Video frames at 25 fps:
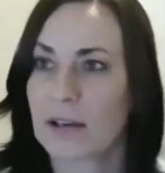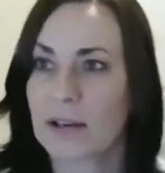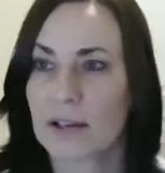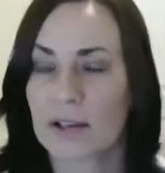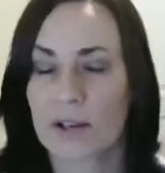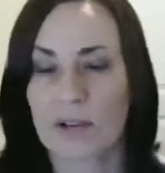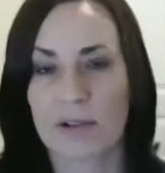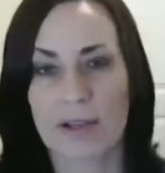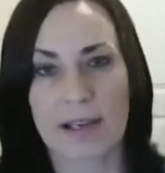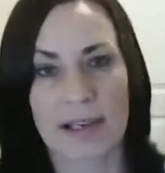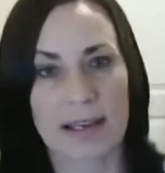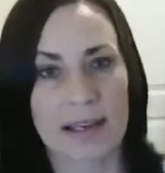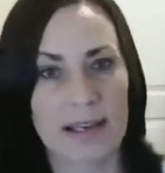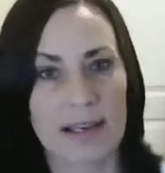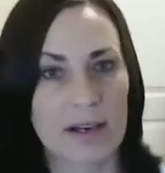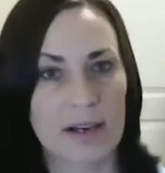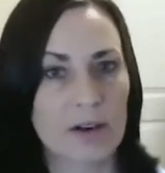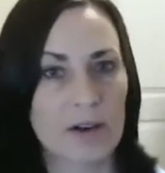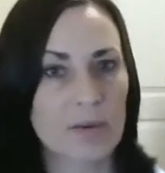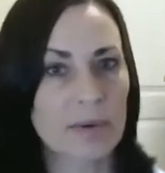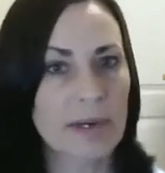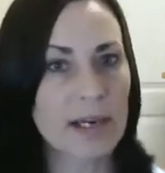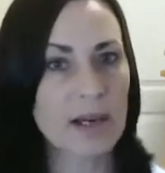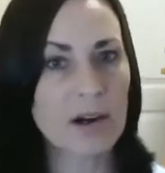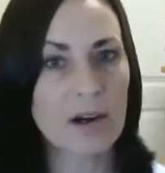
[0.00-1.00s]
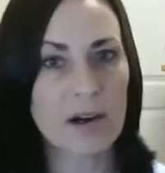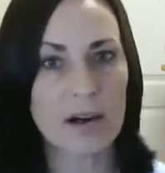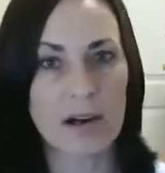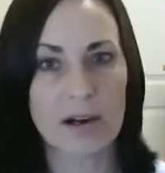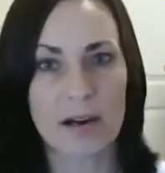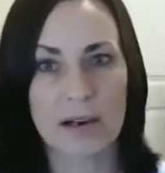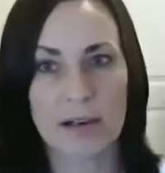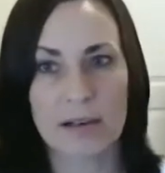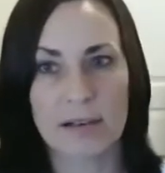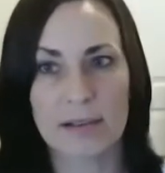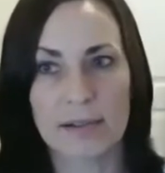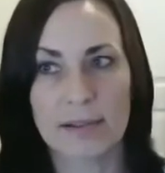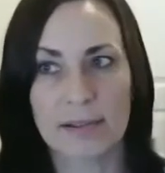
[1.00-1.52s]
you're like, here we
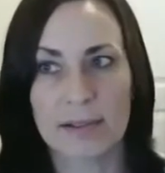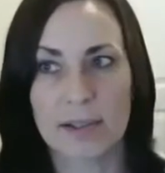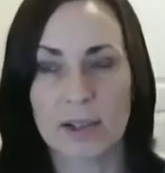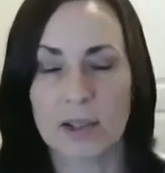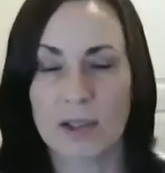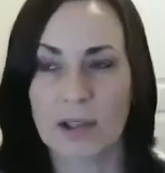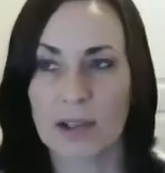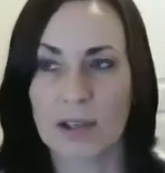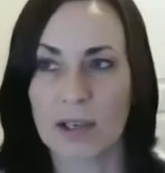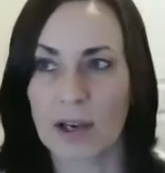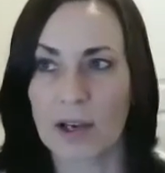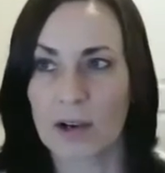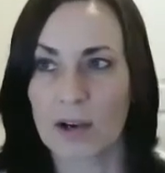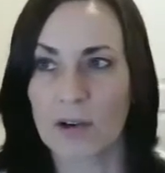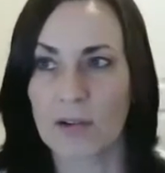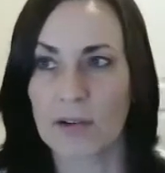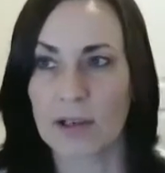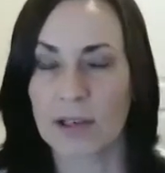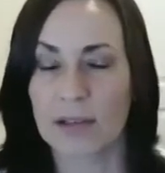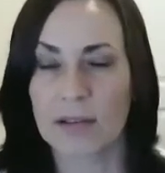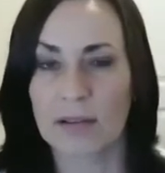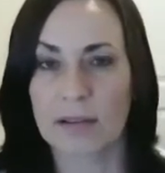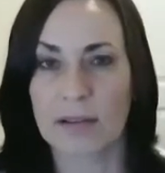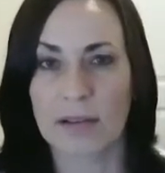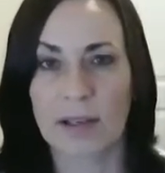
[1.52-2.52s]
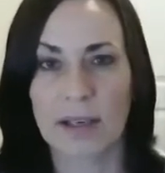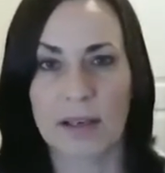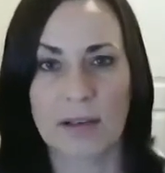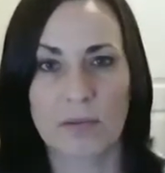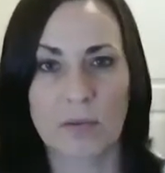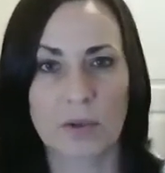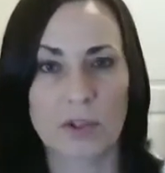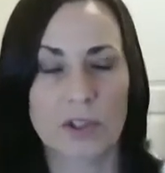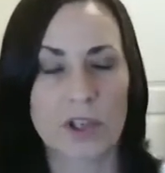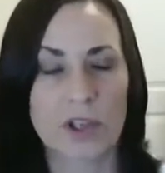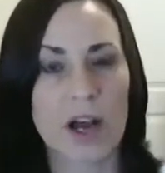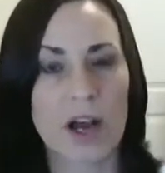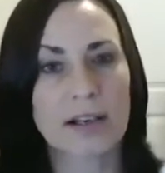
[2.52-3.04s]
are, and
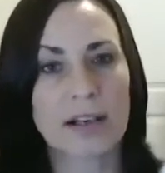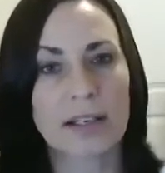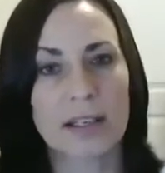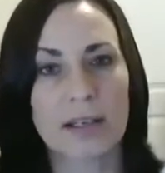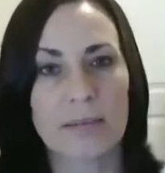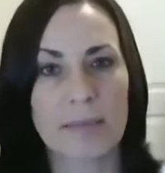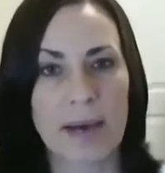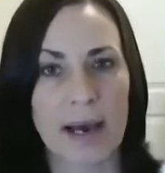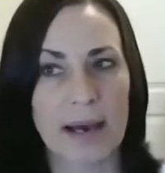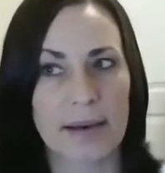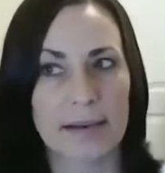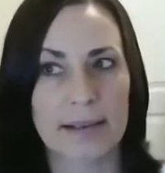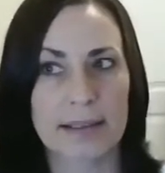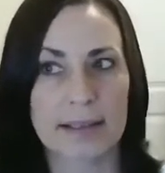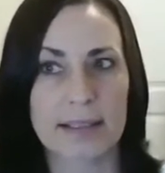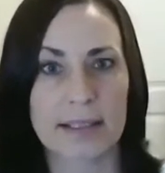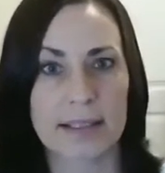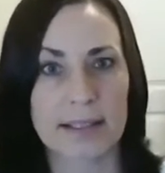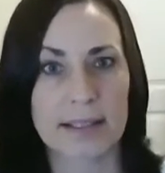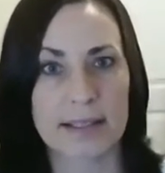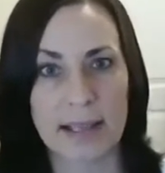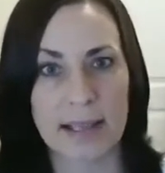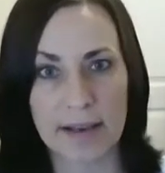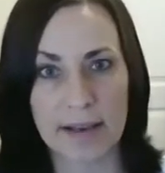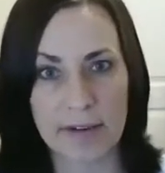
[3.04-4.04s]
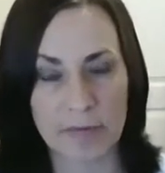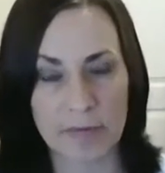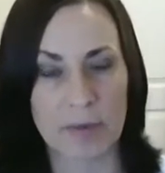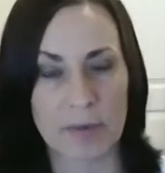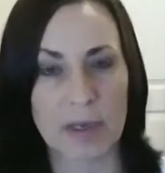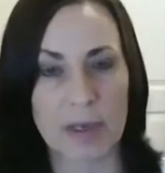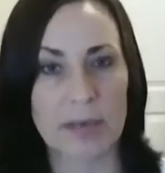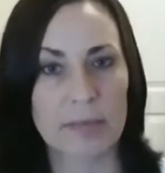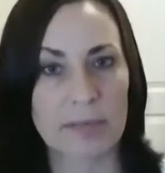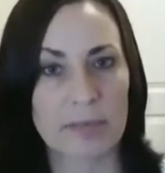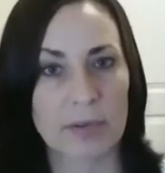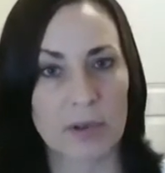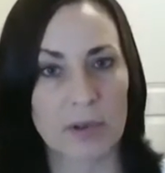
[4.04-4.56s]
we're talking about it to save
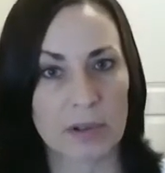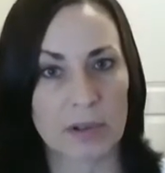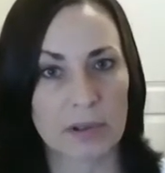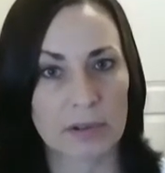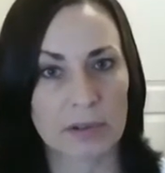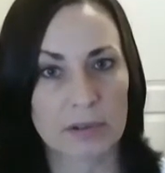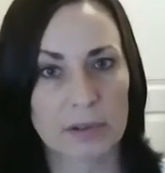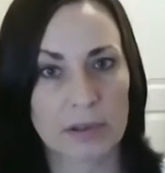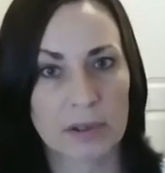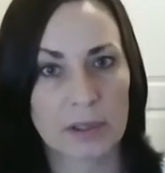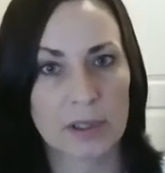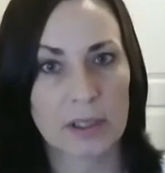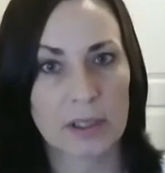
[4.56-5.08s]
people.